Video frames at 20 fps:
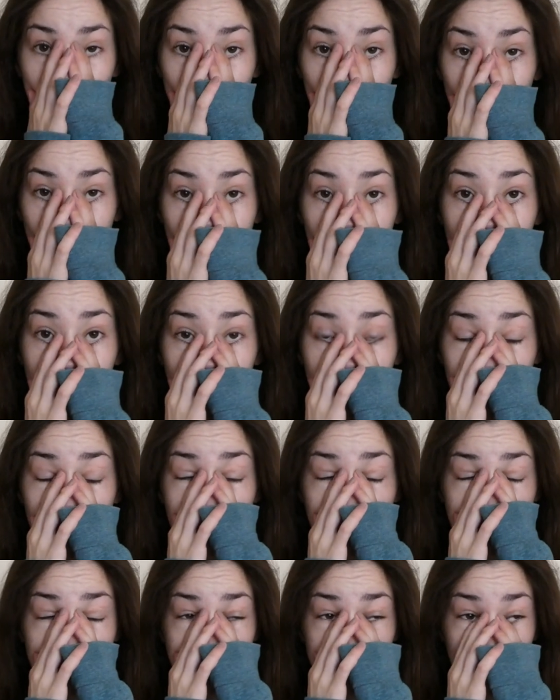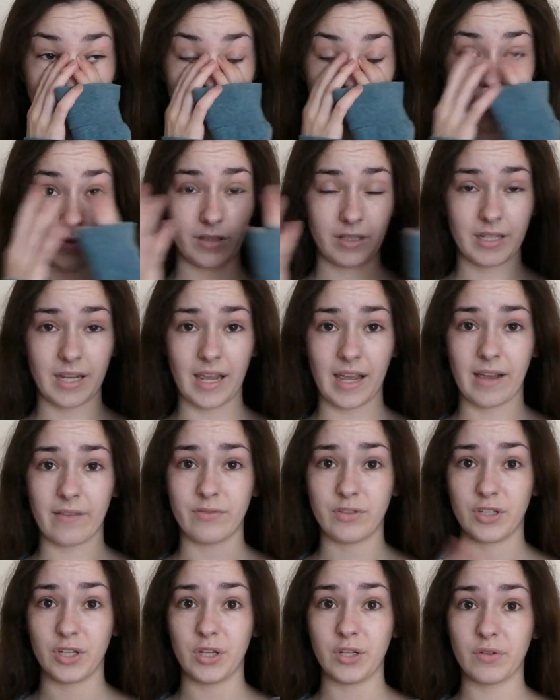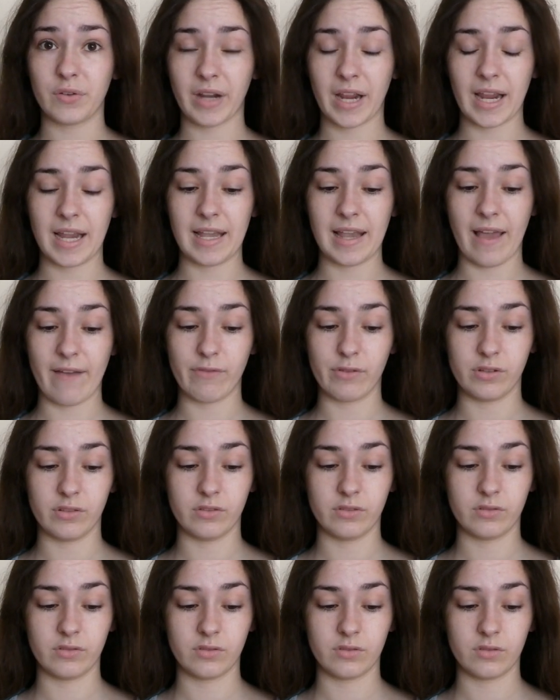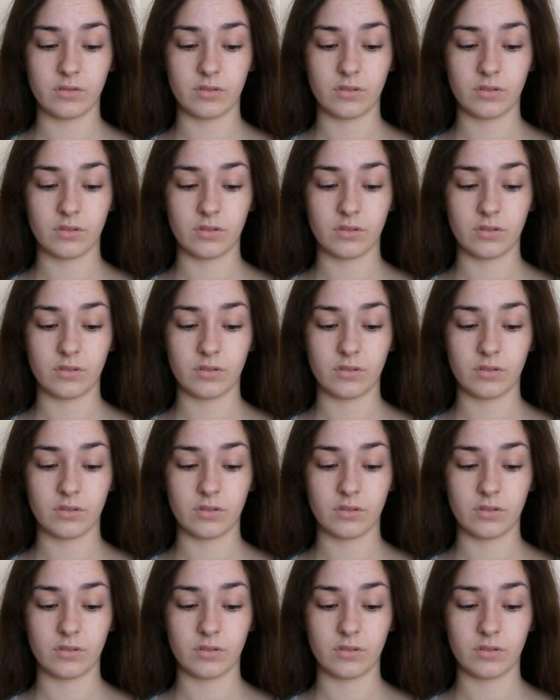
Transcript: But I have, today I have tutoring at 11,